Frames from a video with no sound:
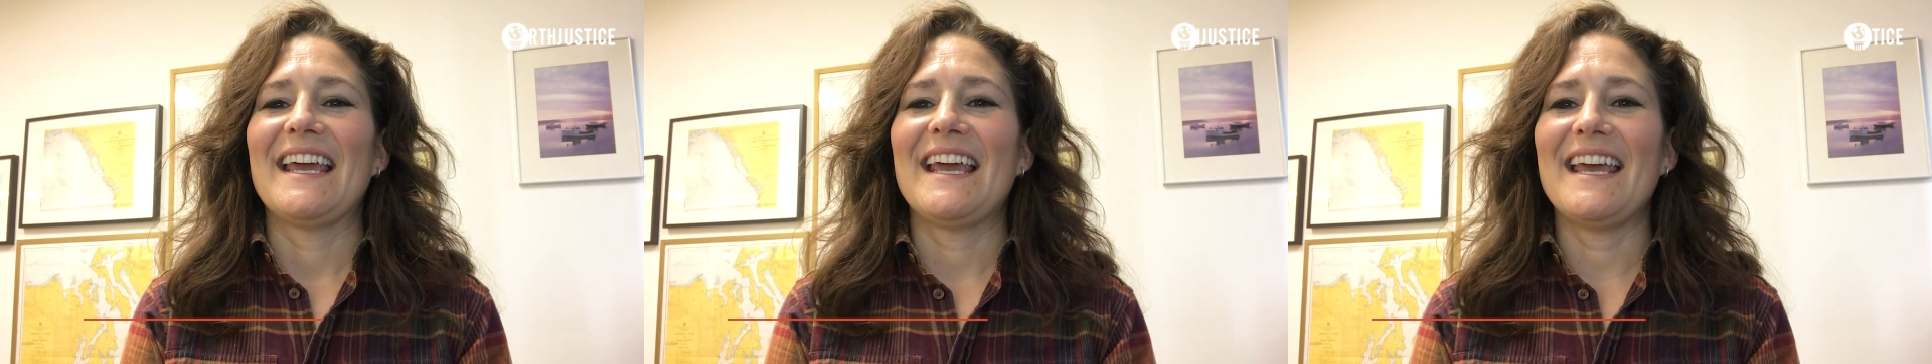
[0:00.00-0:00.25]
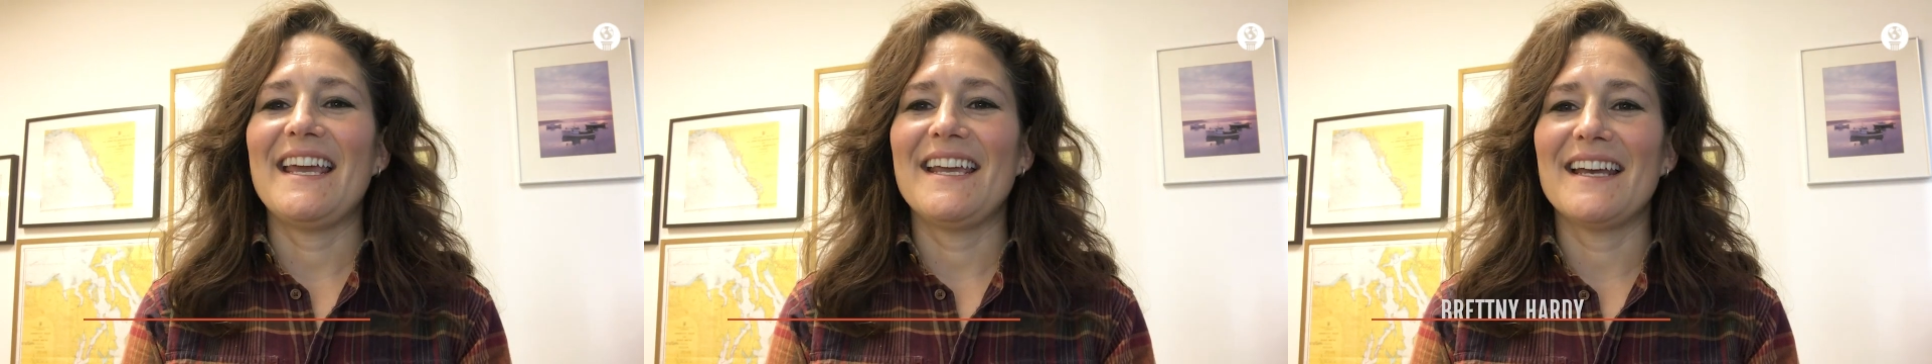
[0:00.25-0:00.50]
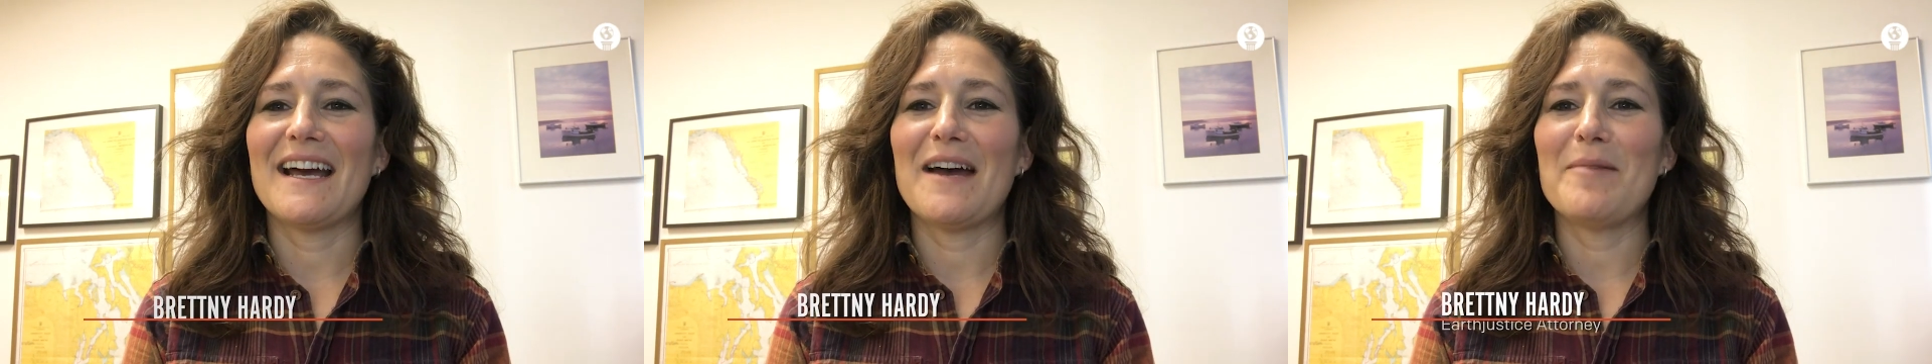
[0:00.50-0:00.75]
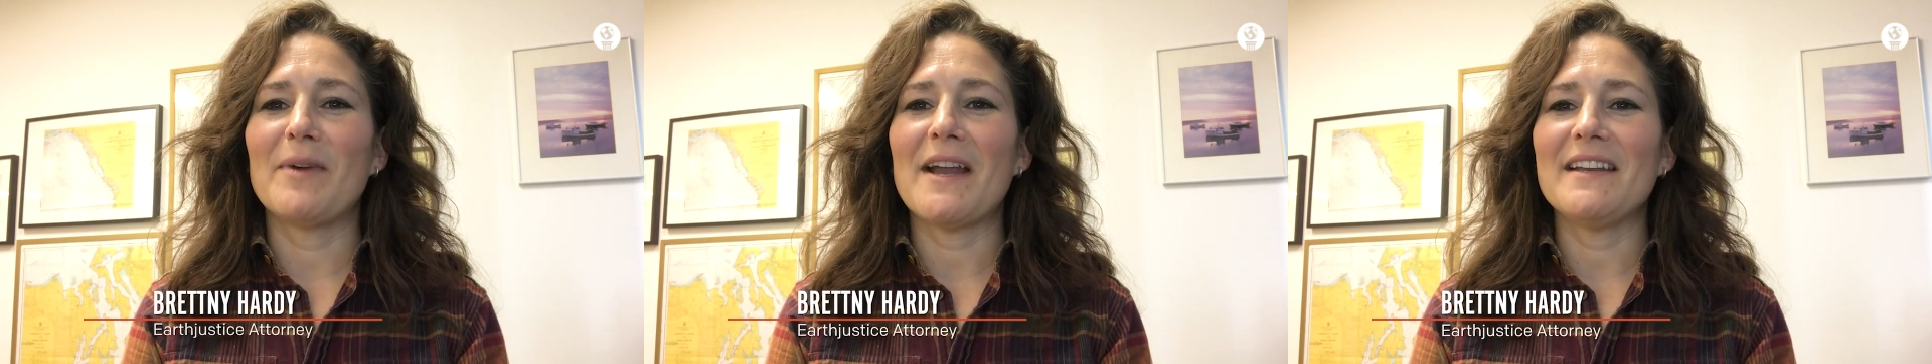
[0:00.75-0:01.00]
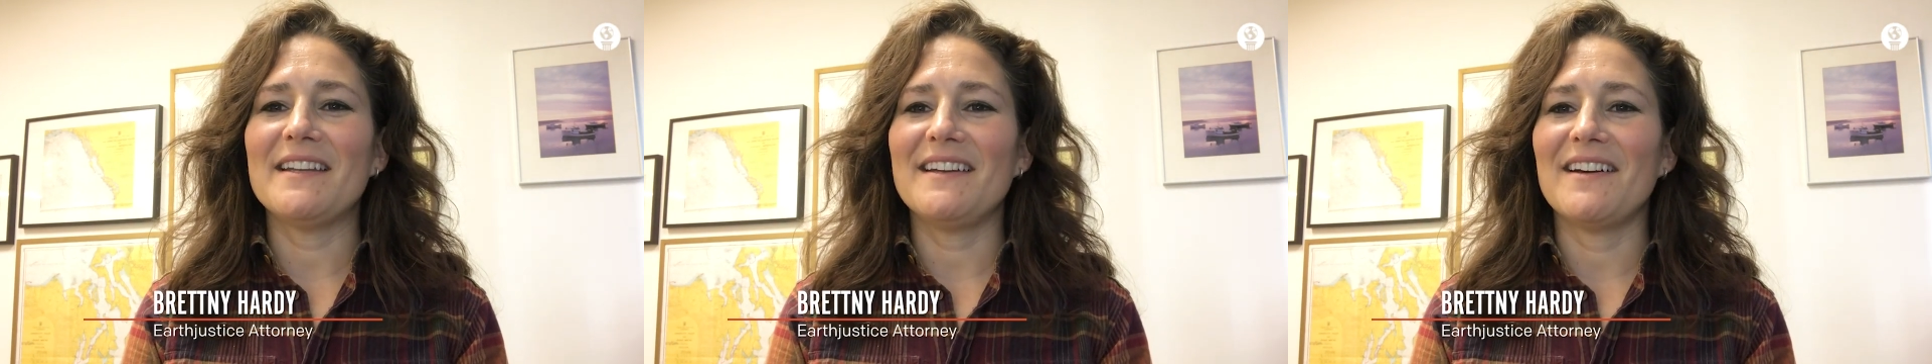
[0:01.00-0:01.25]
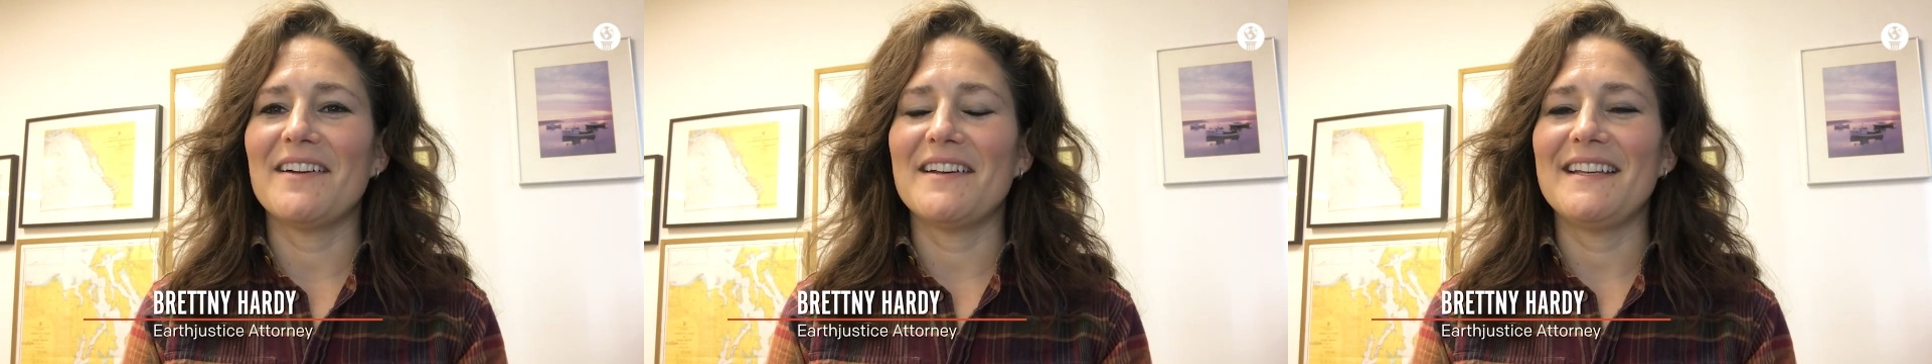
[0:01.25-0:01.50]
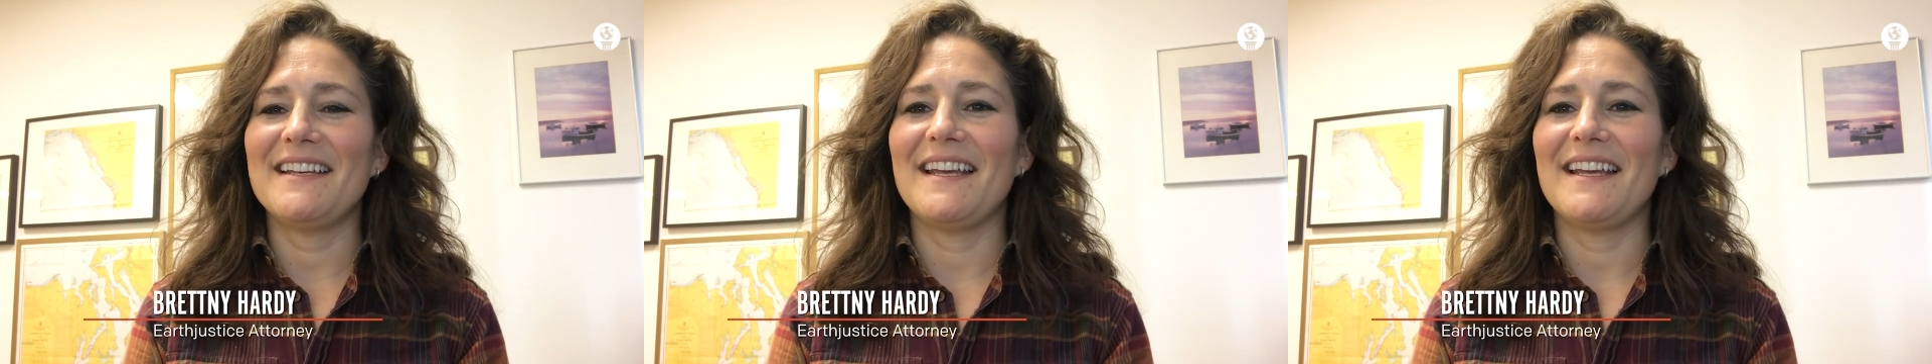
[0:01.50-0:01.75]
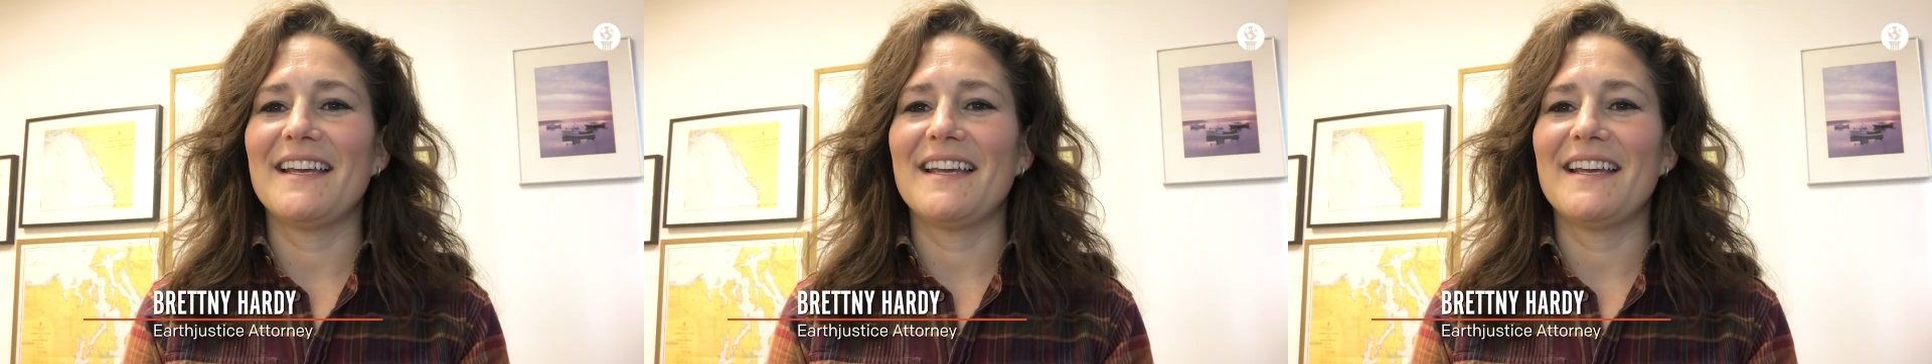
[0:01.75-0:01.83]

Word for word: Hey, I'm Brettny Hardy,